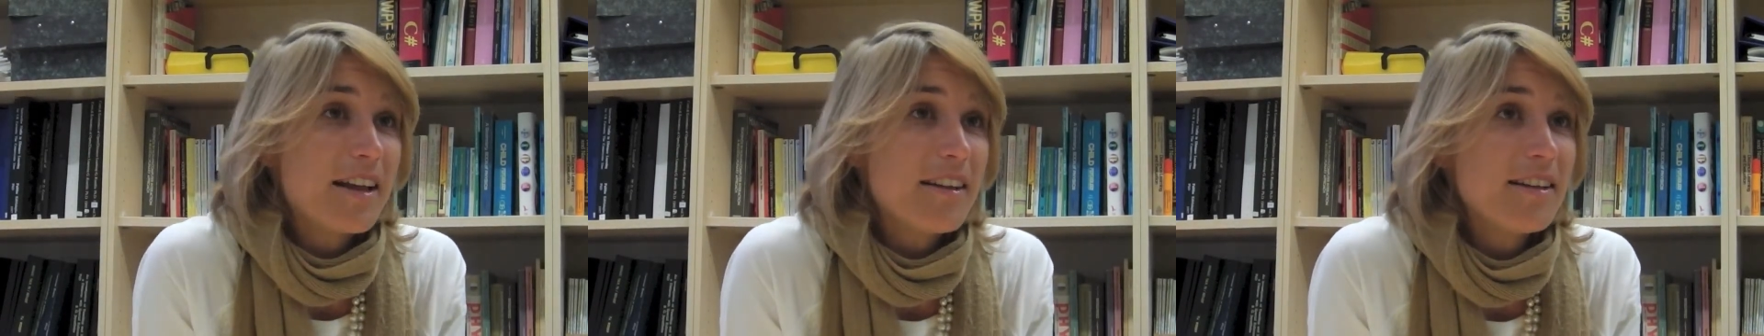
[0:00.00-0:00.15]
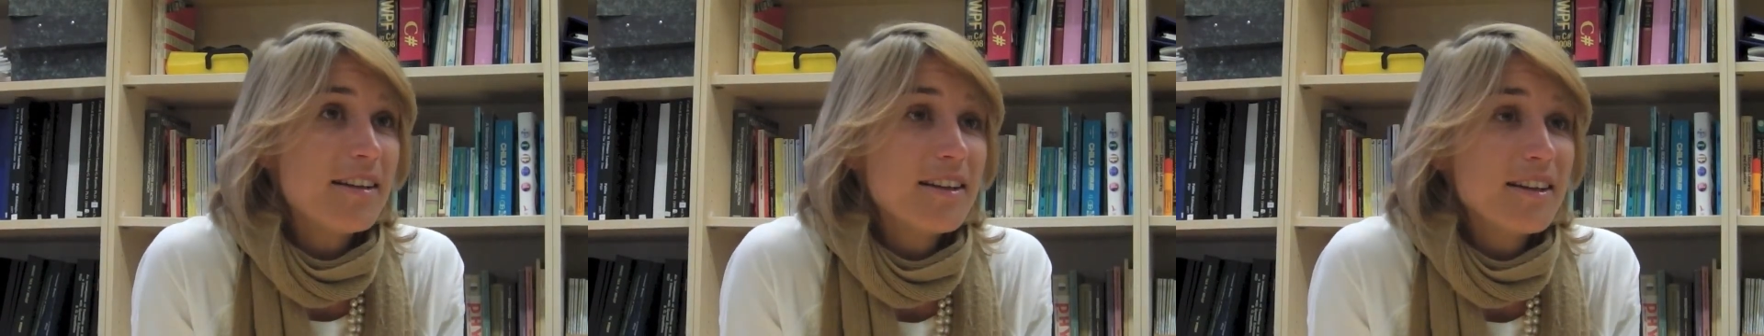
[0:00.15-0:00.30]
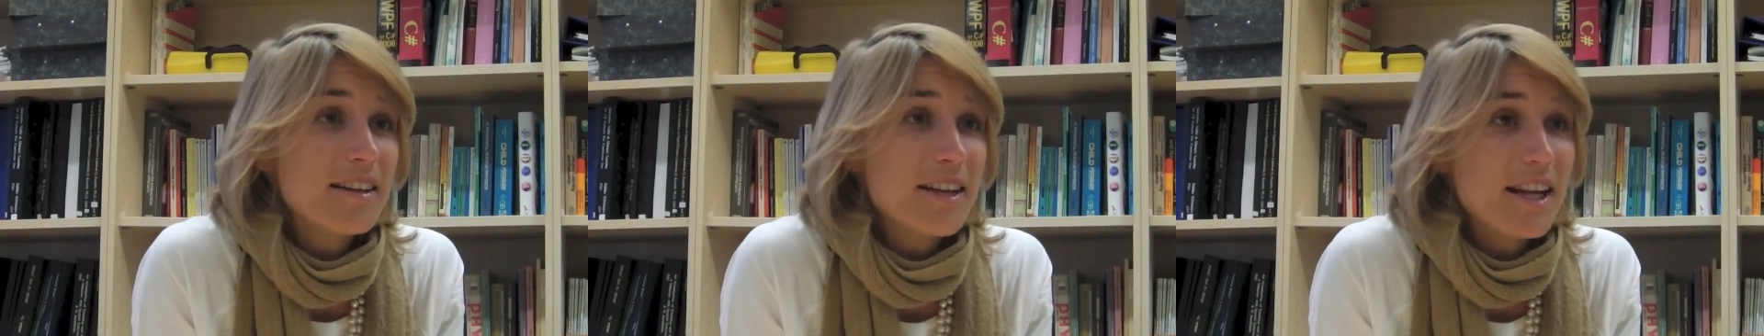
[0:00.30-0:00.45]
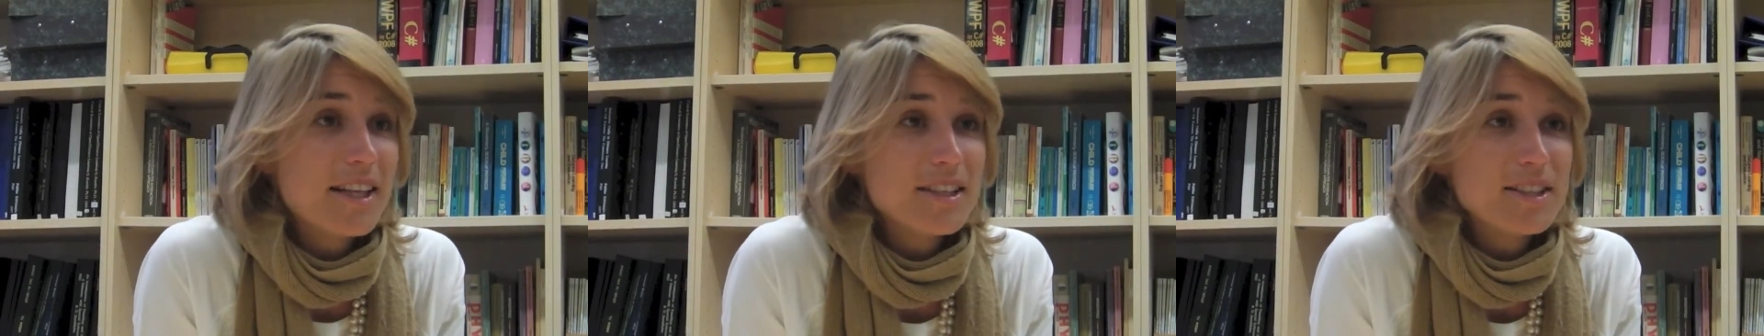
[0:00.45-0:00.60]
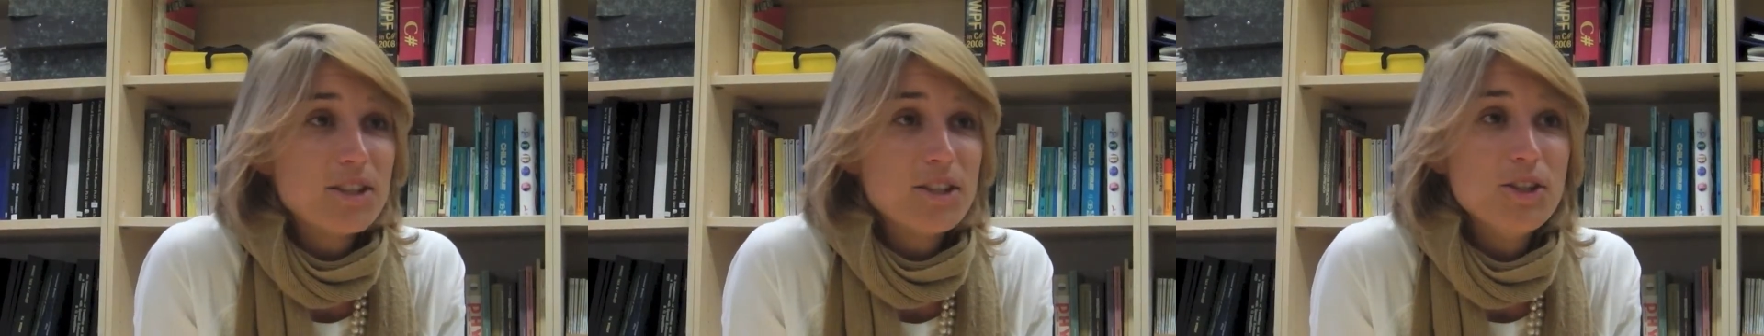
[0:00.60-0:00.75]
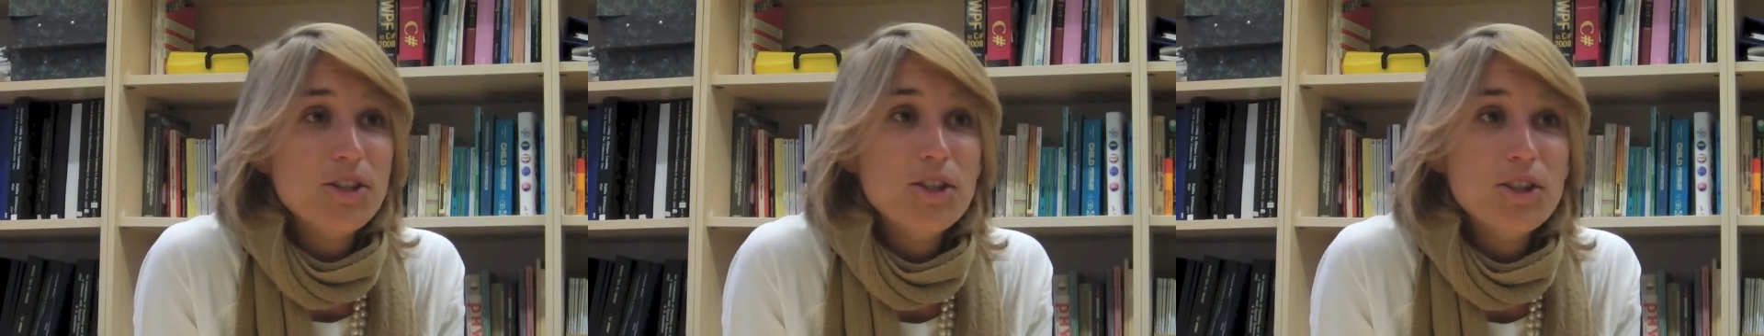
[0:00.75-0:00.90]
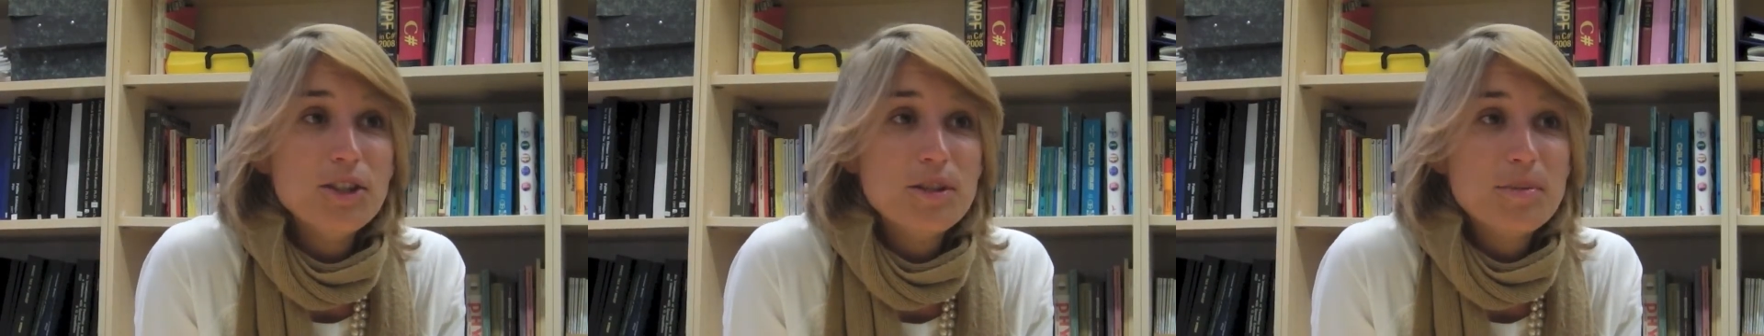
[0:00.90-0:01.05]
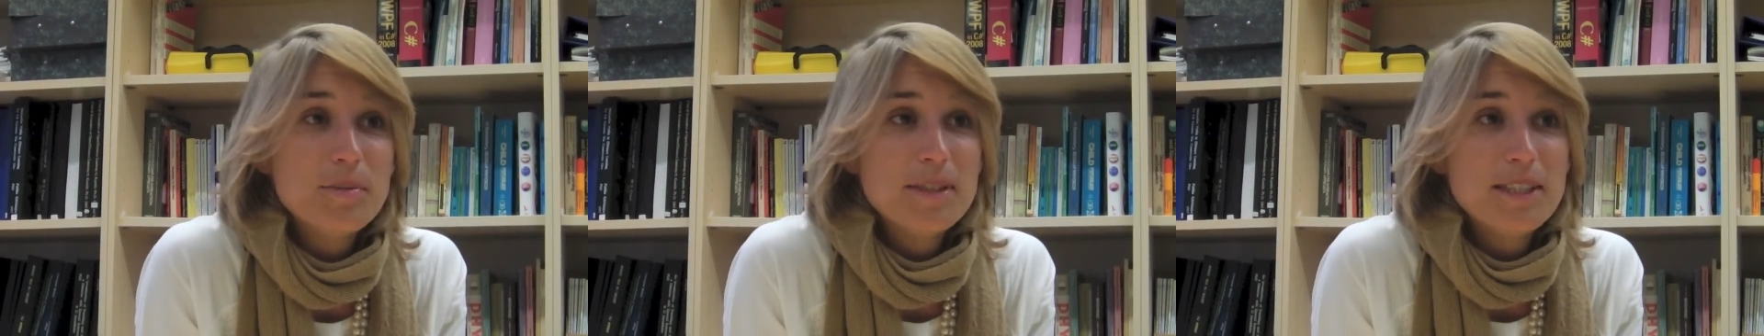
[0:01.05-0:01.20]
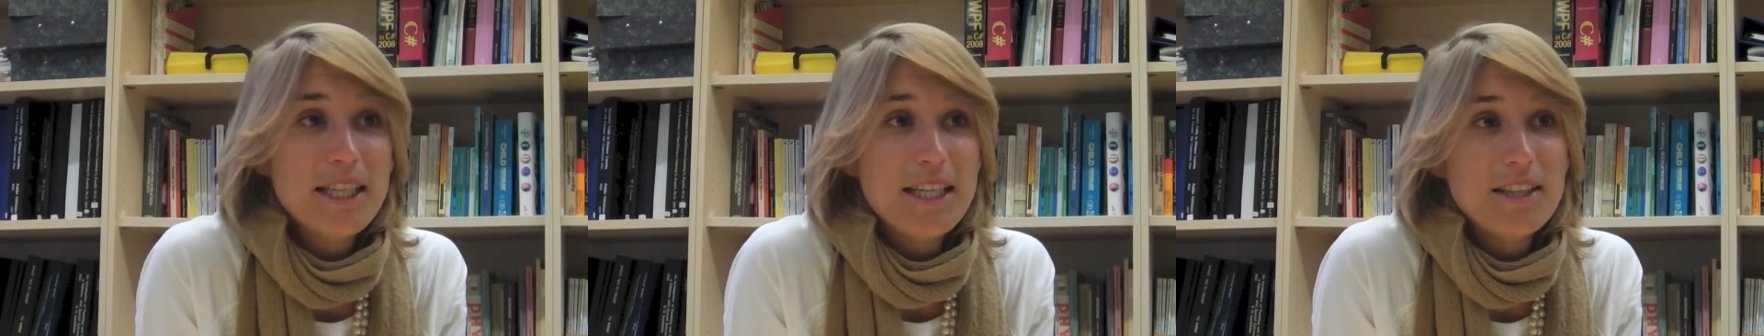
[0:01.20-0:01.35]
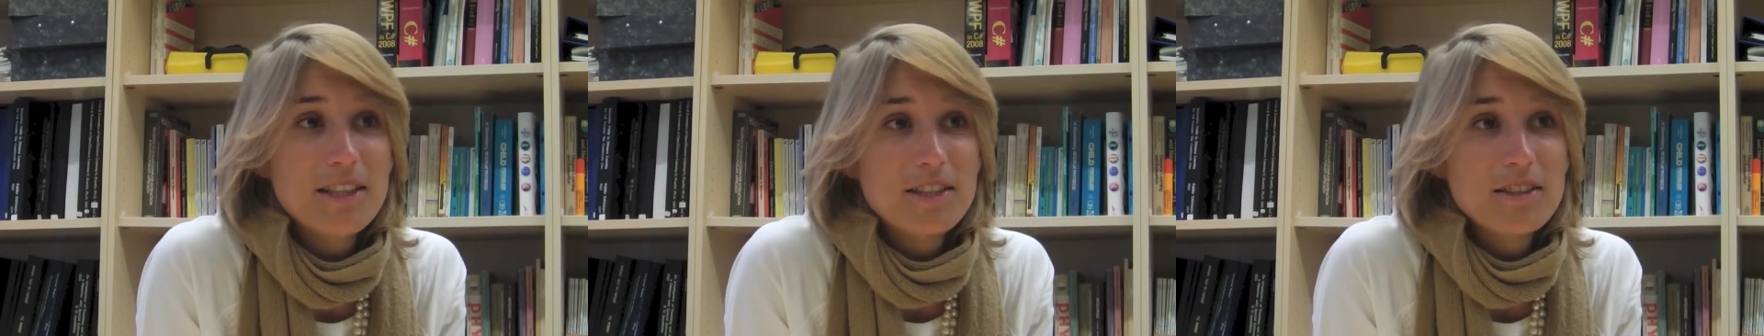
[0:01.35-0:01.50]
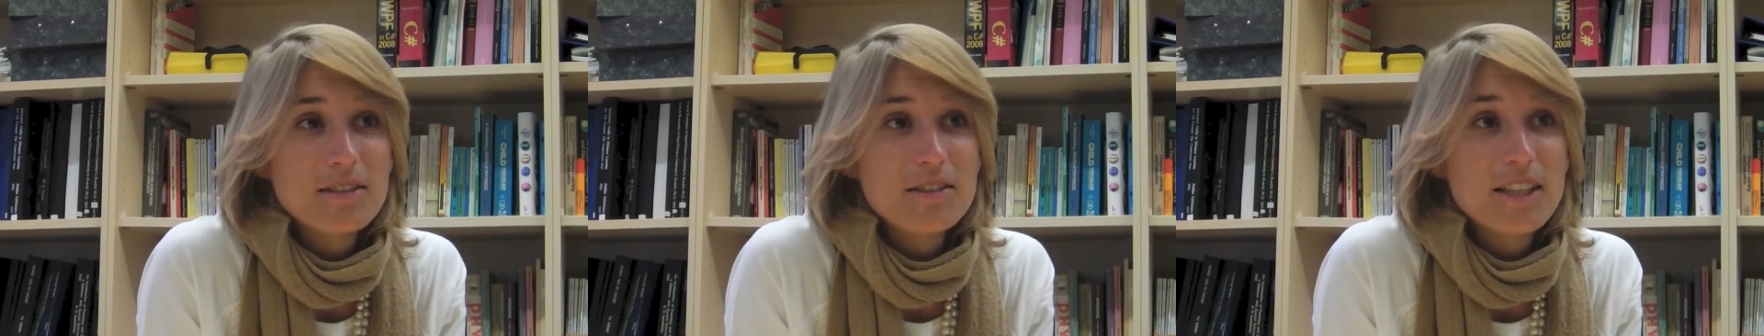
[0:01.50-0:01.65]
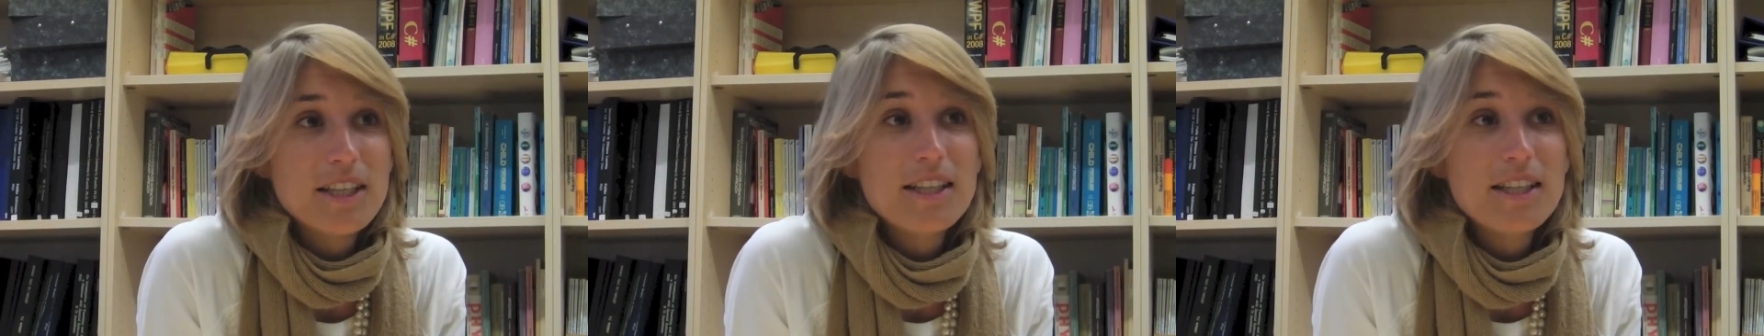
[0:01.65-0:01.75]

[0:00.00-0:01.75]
I think it has the hugest potential